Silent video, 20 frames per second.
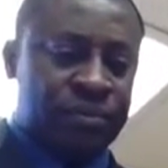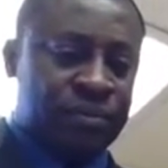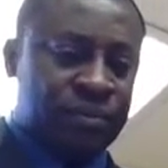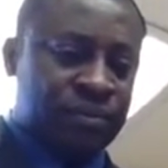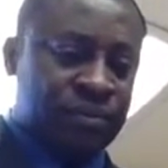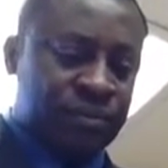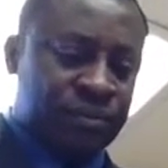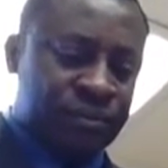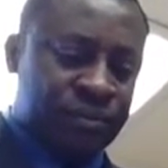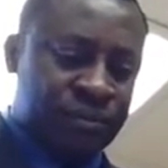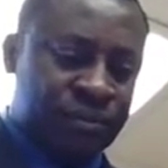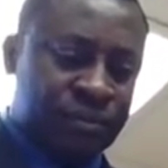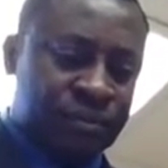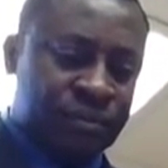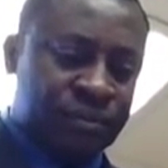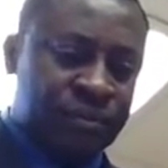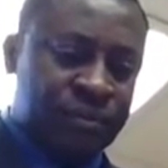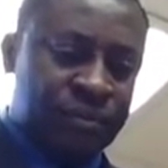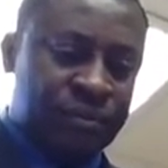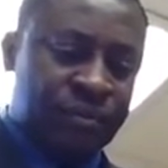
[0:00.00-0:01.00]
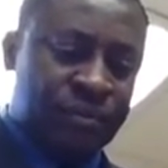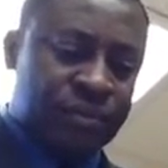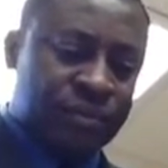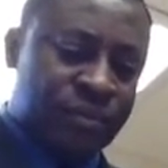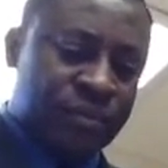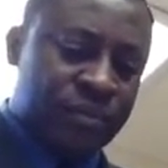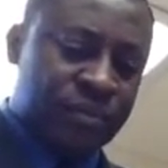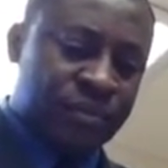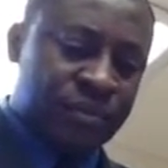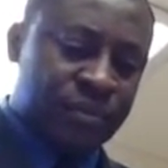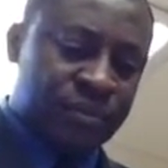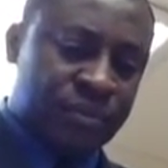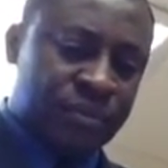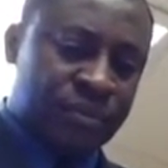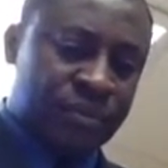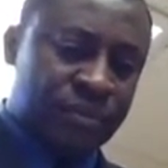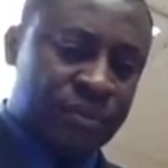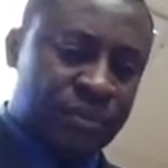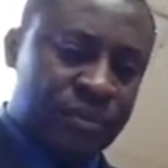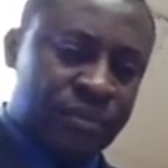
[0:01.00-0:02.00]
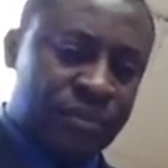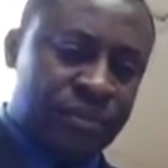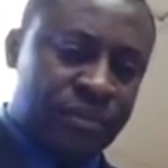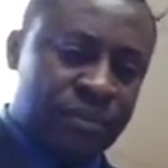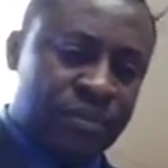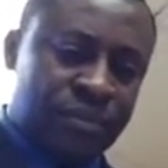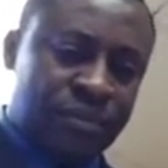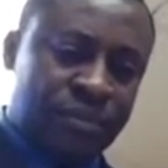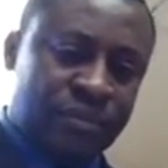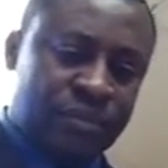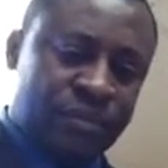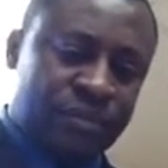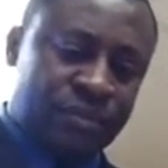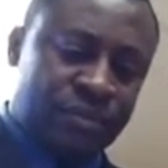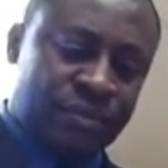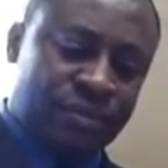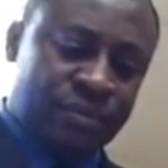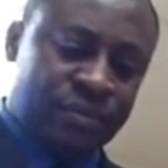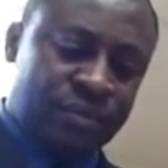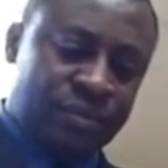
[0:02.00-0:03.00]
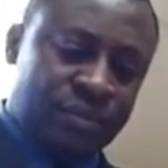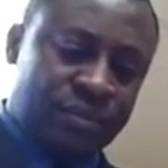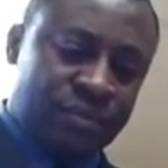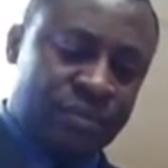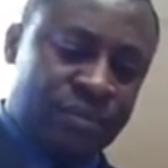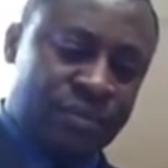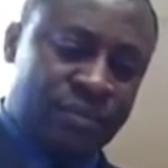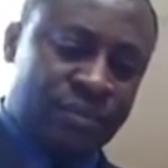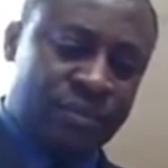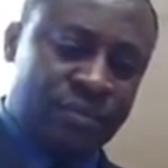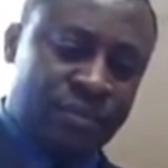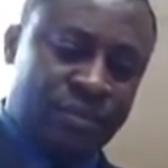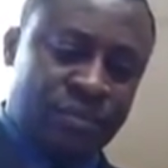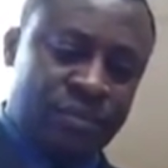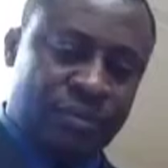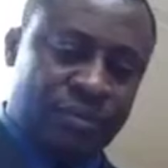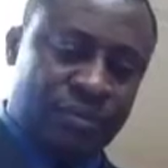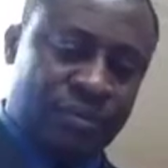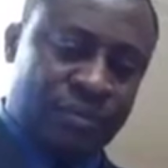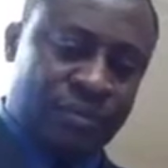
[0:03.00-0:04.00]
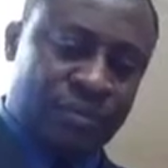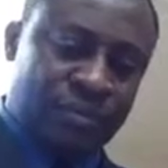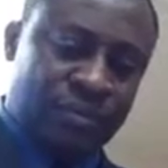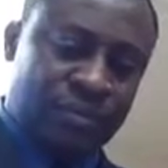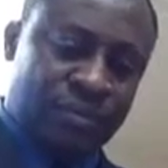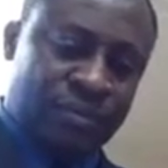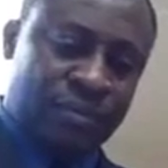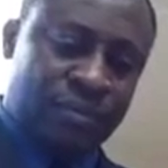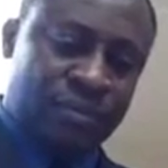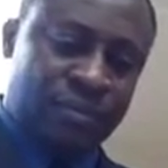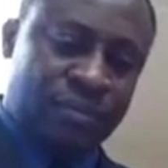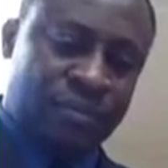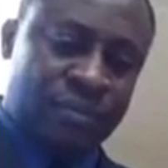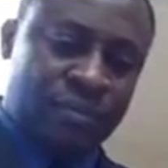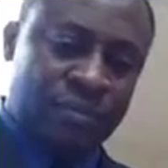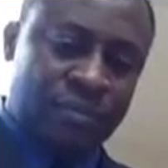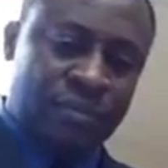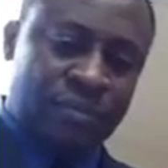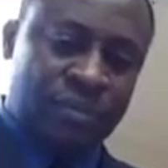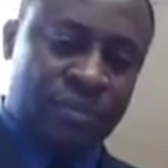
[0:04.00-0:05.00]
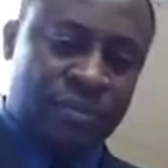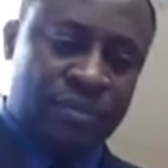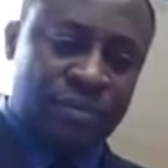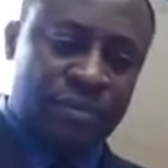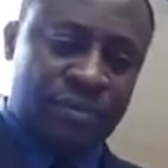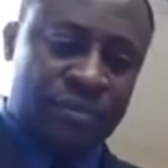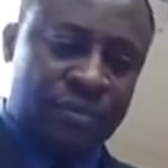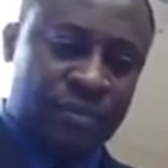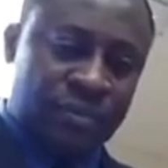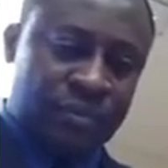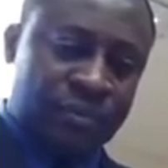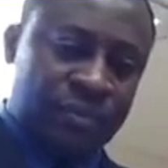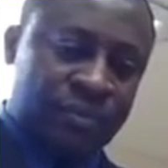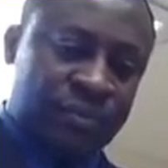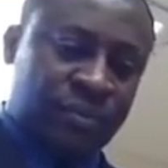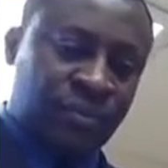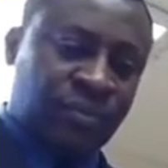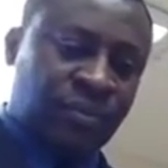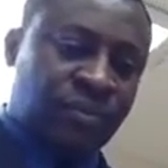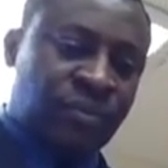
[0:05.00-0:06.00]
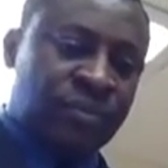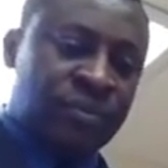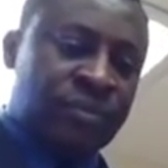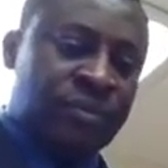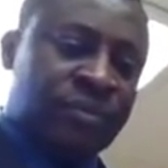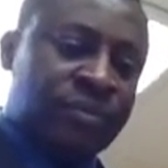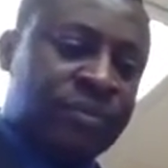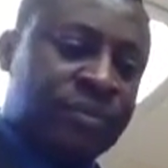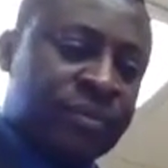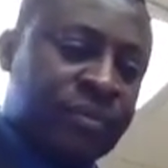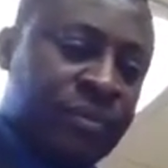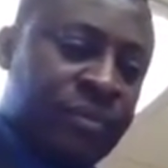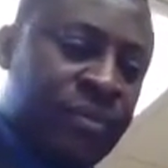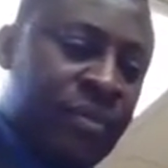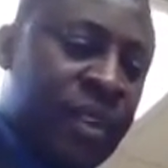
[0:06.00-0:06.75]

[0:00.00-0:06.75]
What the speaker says: [no speech]